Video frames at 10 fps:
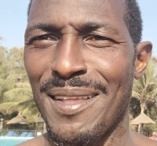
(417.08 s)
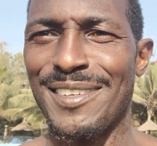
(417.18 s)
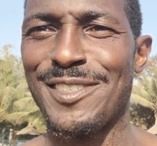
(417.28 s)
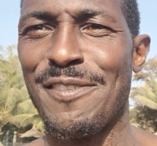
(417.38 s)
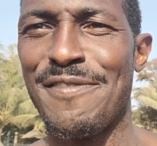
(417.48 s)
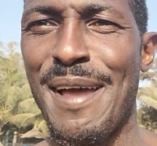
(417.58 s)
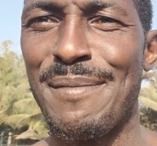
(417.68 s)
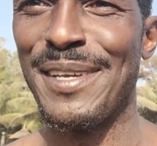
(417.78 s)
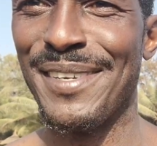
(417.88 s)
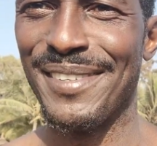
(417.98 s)
And so
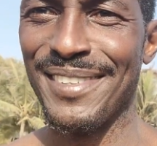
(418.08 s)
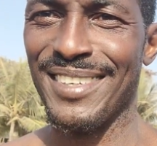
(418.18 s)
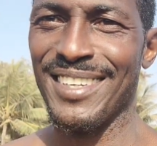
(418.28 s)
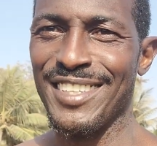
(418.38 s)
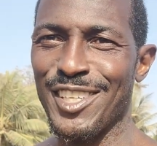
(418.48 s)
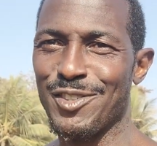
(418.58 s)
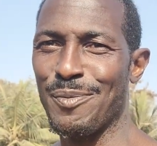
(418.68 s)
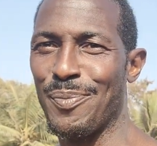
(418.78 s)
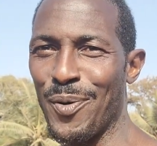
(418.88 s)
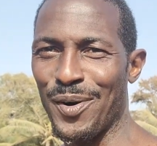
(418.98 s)
family, just
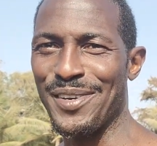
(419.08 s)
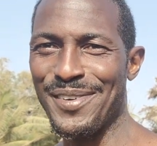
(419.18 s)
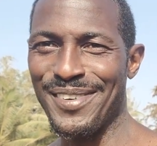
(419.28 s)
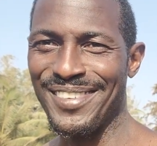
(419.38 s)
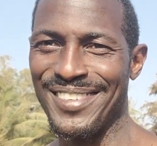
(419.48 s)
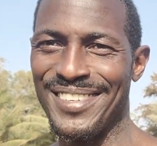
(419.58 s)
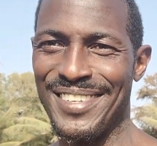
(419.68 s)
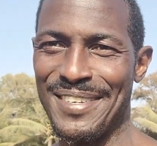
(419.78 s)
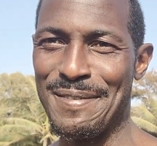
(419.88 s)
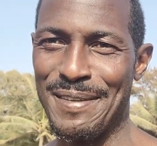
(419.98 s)
reporting,
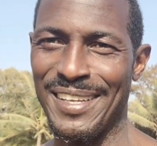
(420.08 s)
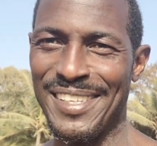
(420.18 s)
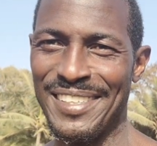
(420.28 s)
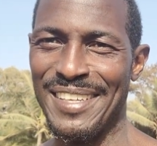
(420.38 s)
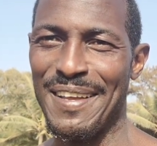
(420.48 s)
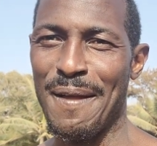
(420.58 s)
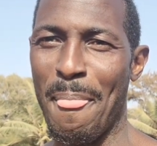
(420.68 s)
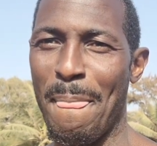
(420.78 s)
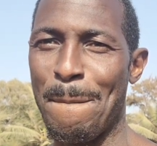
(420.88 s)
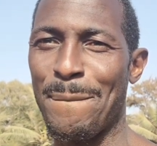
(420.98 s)
you know,
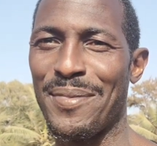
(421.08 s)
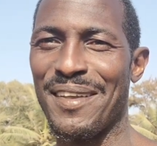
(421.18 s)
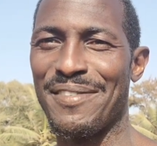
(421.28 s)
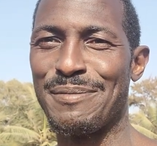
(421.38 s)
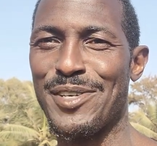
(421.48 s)
from